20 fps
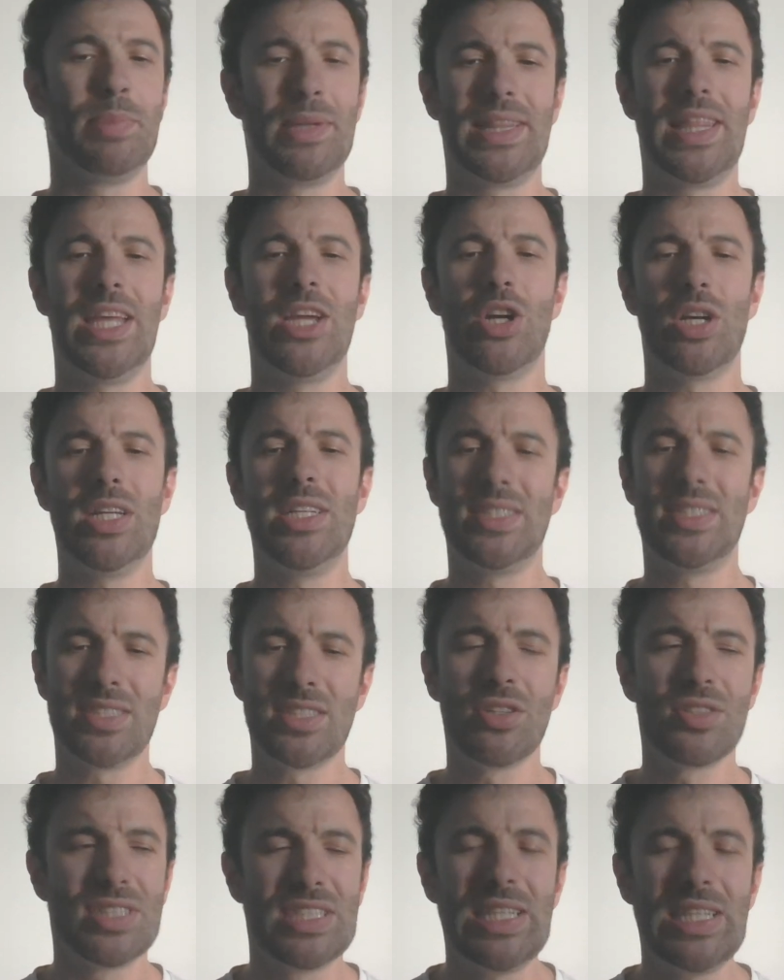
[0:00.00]
but it's
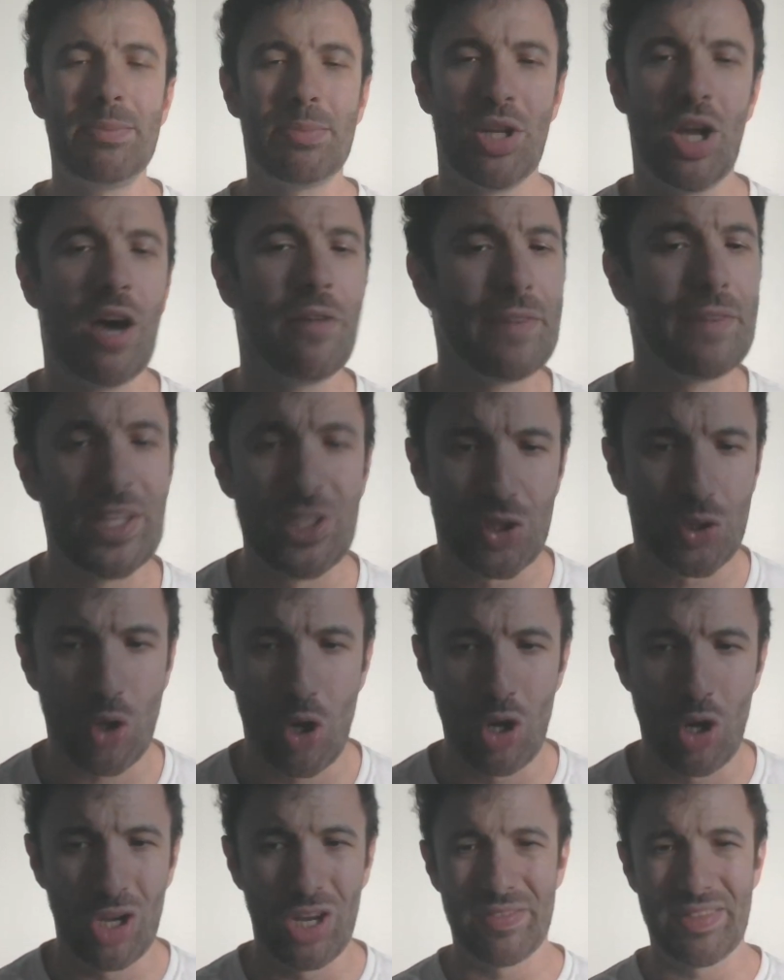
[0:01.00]
still deep enough and
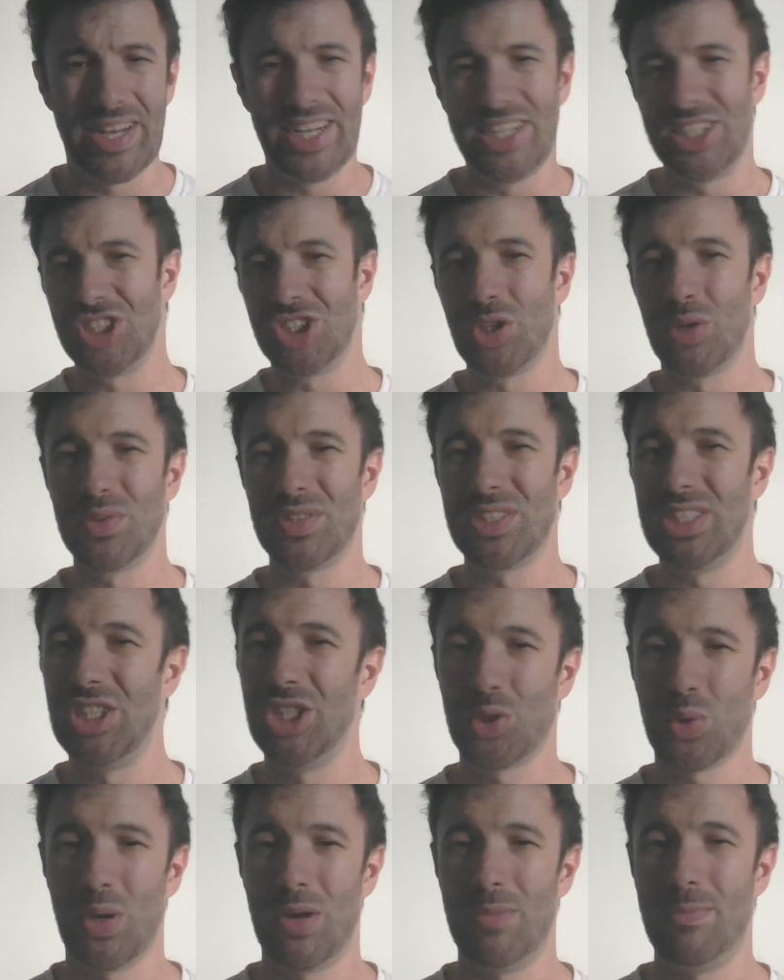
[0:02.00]
strong enough that I just don't see
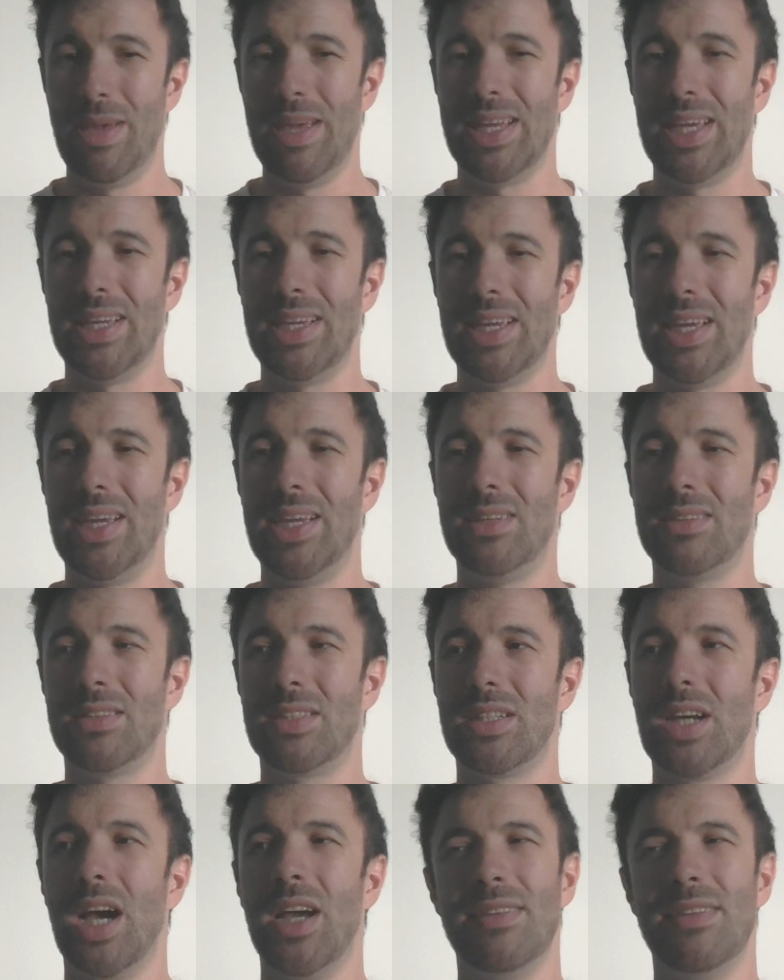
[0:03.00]
Detroit making a